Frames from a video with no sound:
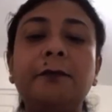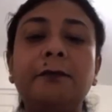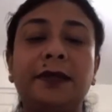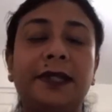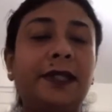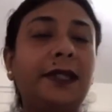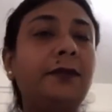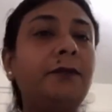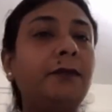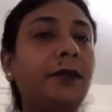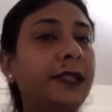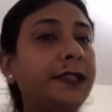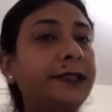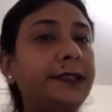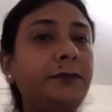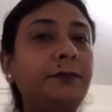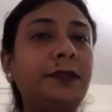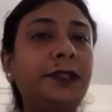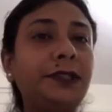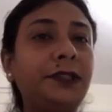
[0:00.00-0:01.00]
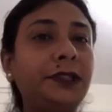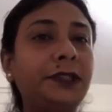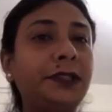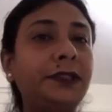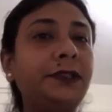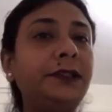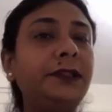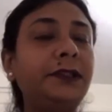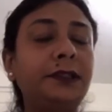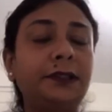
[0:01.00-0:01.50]
but I must
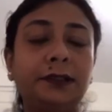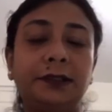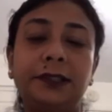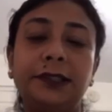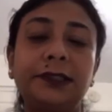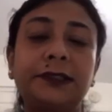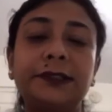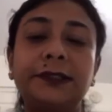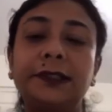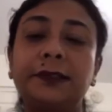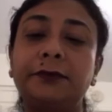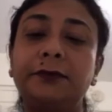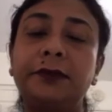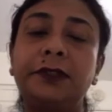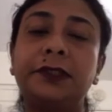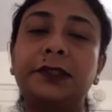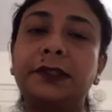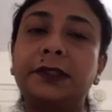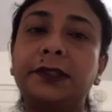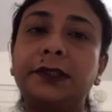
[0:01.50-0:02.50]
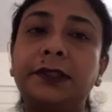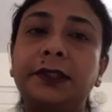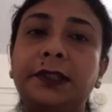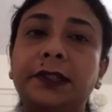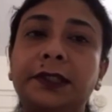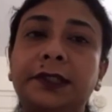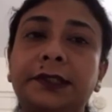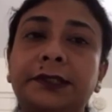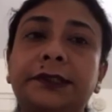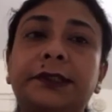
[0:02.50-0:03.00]
mention this equation
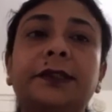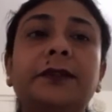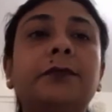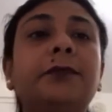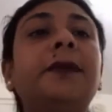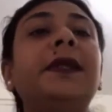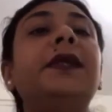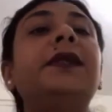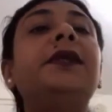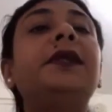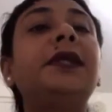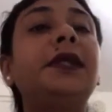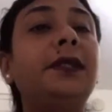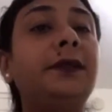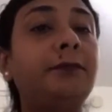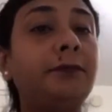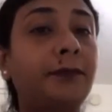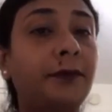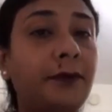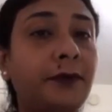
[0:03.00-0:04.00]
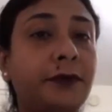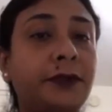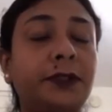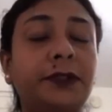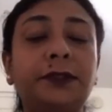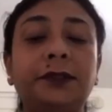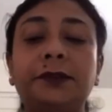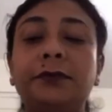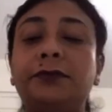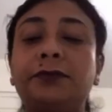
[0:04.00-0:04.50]
is very
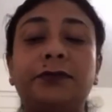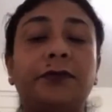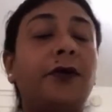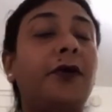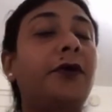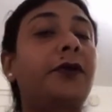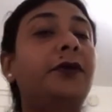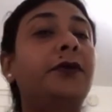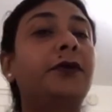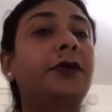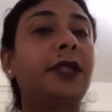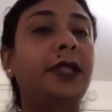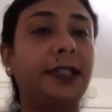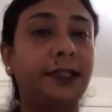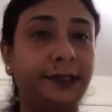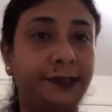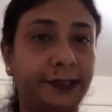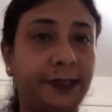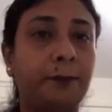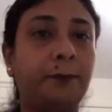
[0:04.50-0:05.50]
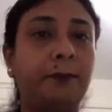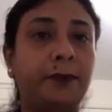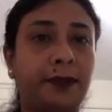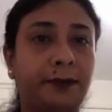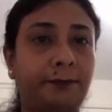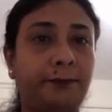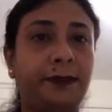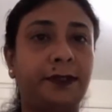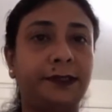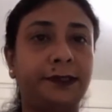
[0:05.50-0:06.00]
important for exam
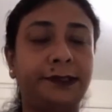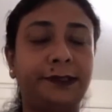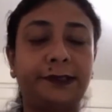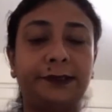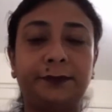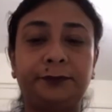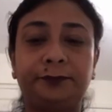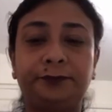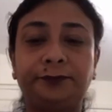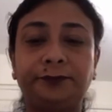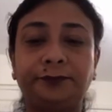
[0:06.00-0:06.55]
purpose.